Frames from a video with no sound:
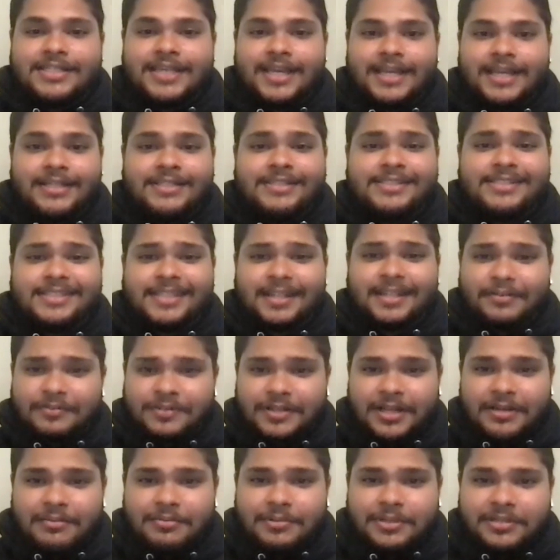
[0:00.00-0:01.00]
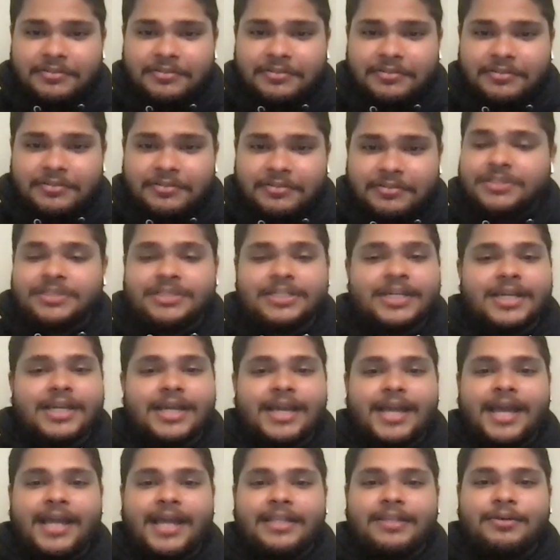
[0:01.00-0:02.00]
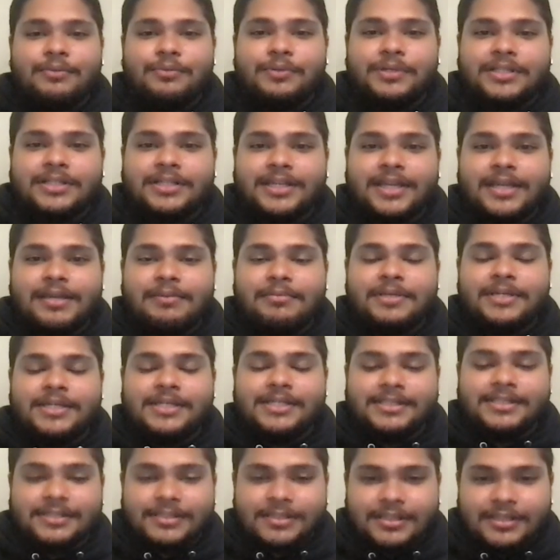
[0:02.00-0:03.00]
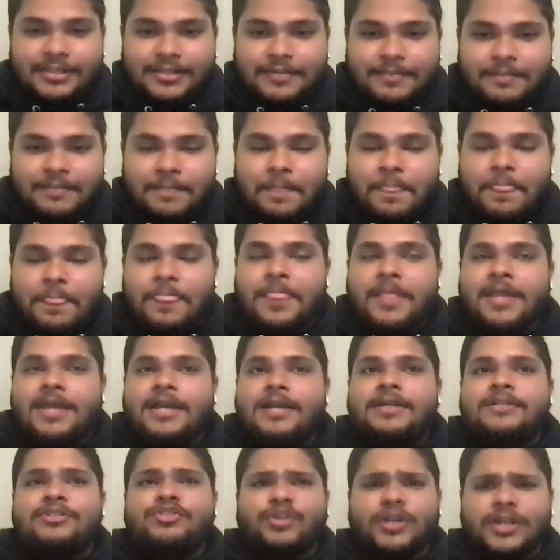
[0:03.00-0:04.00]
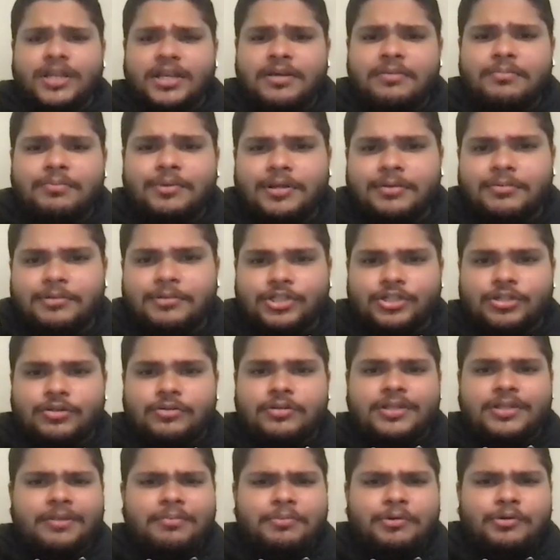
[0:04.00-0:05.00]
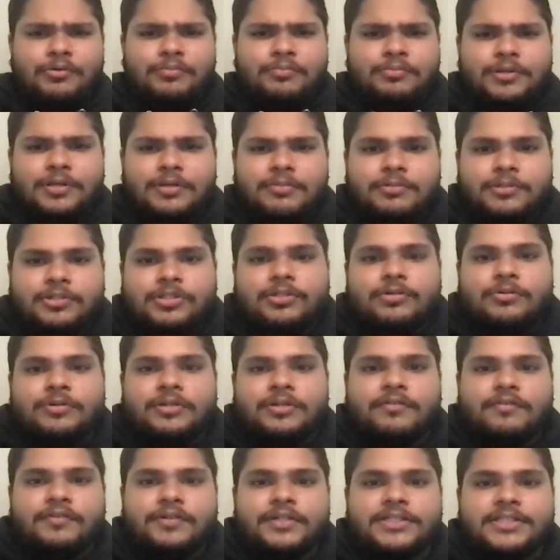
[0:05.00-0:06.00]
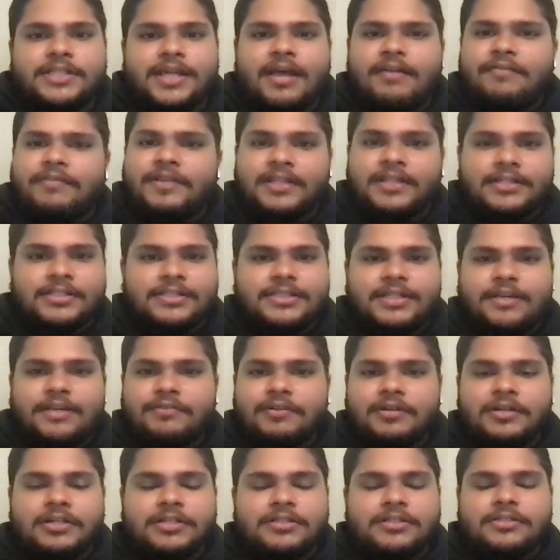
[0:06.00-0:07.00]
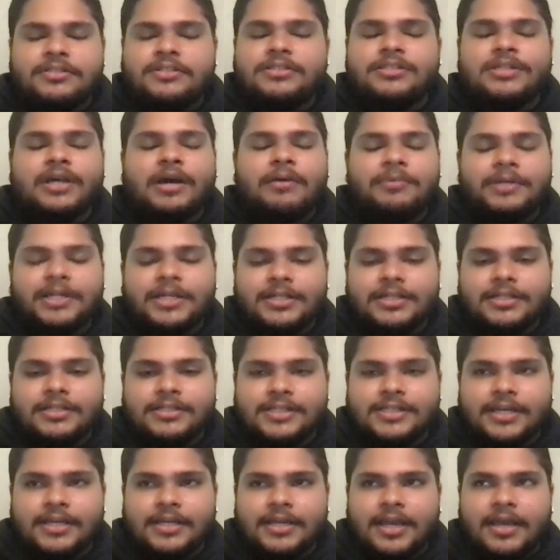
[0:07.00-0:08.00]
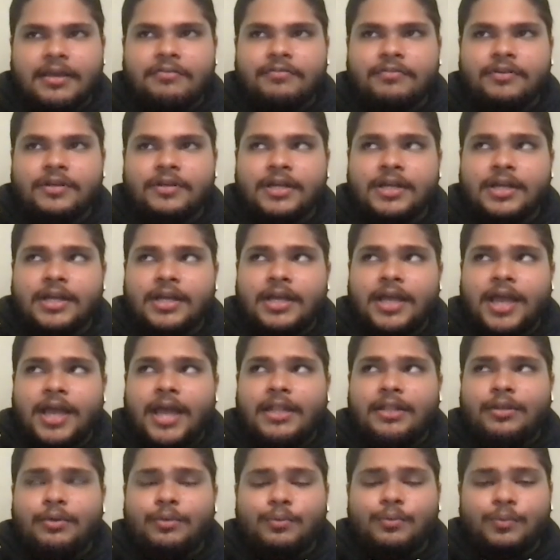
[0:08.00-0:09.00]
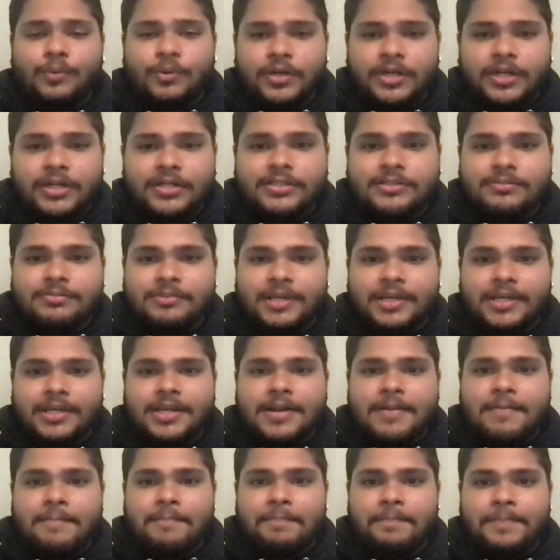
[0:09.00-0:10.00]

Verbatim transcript: 10, and 7, I believe it was. And they won the game easily. Trae Young put up a show. They both put up a show in the first half, and then Steph Curry just dominated the second half. And the Warriors, man,